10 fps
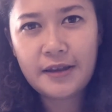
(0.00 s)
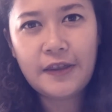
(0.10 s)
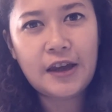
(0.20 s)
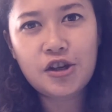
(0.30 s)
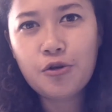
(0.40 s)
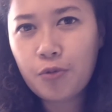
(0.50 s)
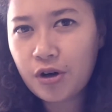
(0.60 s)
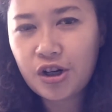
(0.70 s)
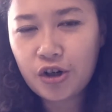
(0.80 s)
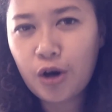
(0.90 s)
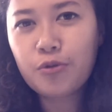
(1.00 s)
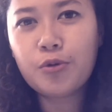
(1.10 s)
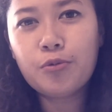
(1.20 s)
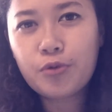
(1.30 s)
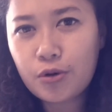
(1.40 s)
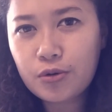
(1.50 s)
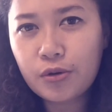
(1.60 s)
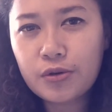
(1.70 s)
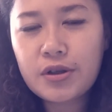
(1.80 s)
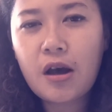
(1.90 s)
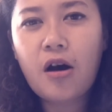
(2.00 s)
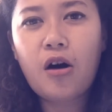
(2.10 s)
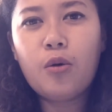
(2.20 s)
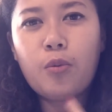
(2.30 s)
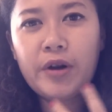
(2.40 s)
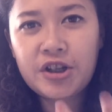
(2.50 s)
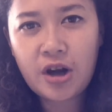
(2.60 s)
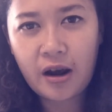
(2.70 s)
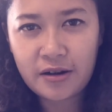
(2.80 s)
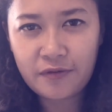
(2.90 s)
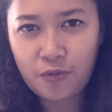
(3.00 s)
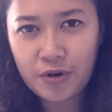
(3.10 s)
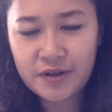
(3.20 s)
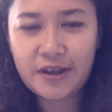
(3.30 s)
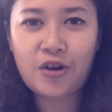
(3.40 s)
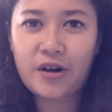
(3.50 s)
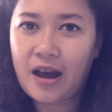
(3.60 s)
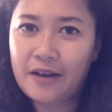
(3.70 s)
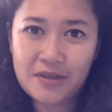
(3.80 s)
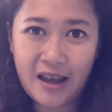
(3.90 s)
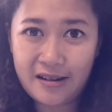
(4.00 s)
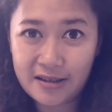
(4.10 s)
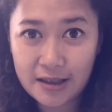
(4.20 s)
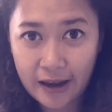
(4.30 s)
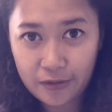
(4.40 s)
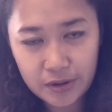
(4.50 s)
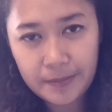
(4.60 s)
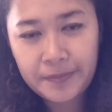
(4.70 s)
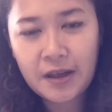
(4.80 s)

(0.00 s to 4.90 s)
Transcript: then you wouldn't know the rules or which kind of words they're going to have silent sounds.